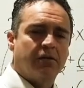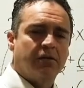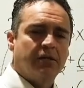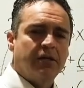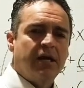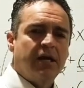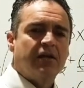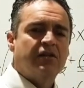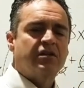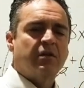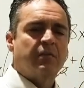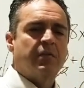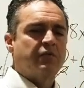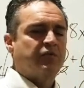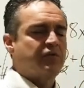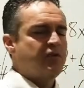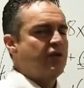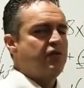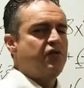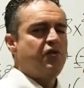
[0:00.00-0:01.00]
And some people say,
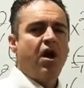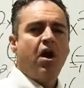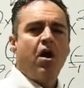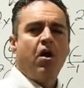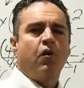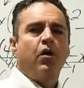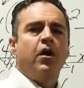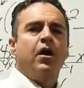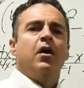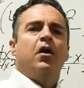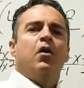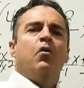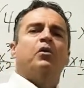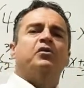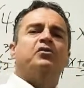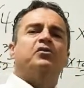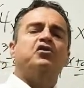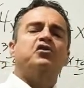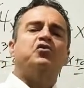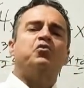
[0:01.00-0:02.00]
no, what's the
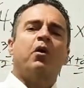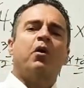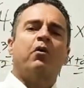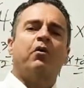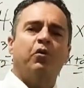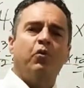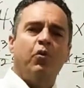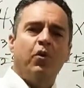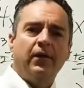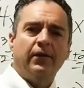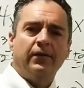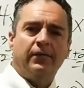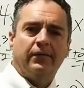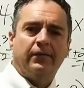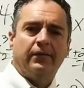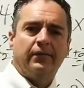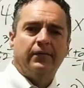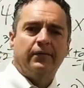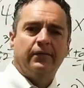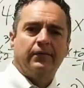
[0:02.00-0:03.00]
square root of 1?
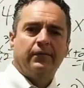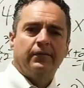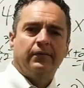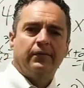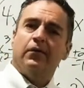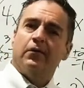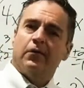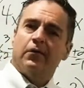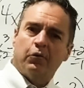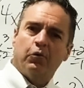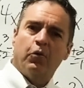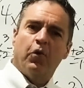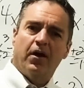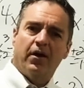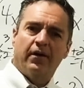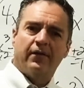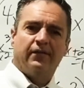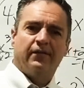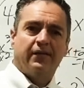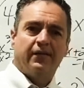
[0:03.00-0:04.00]
1,
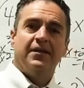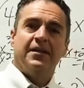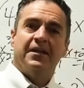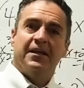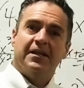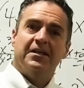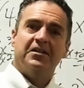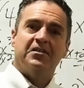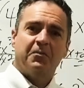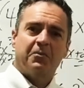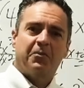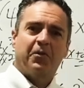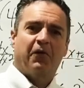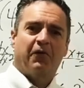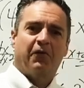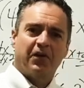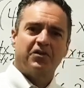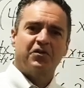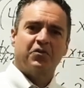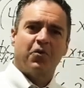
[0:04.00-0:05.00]
it is a perfect
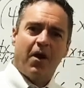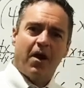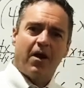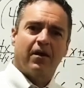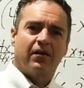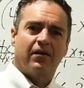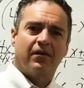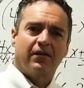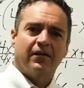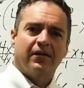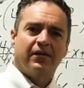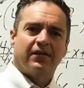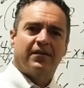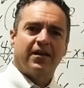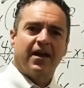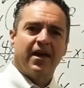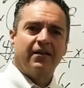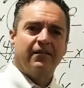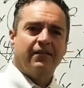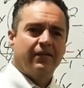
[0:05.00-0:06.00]
square,
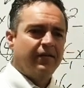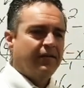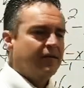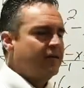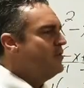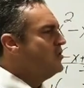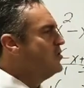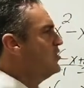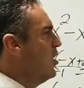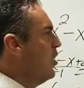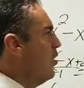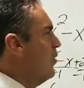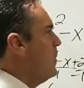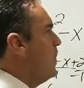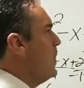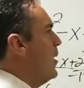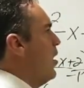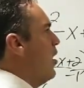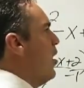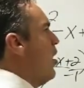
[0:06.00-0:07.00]
okay? So
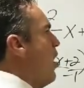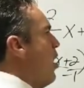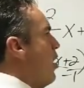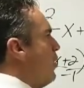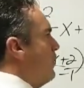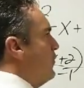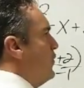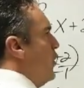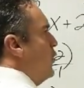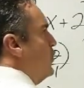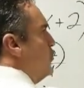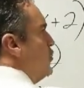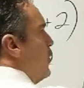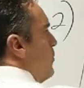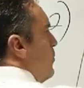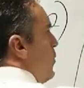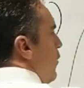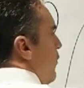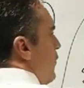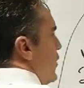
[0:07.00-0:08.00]
all of those are
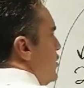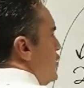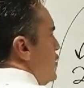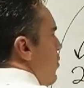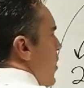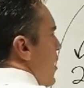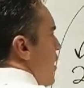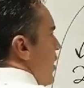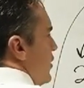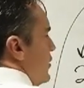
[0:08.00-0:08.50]
perfect squares.